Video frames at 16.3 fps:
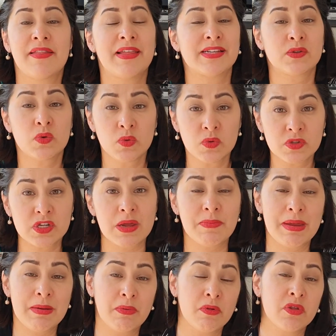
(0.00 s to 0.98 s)
and there's also
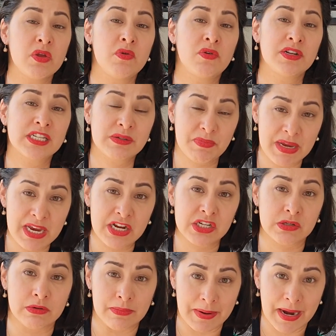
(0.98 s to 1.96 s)
people that you can speak
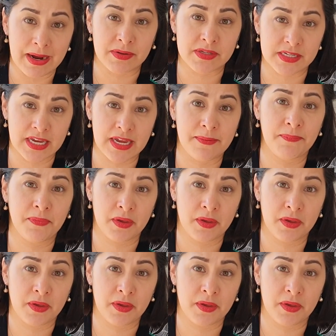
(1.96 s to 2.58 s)
to about it,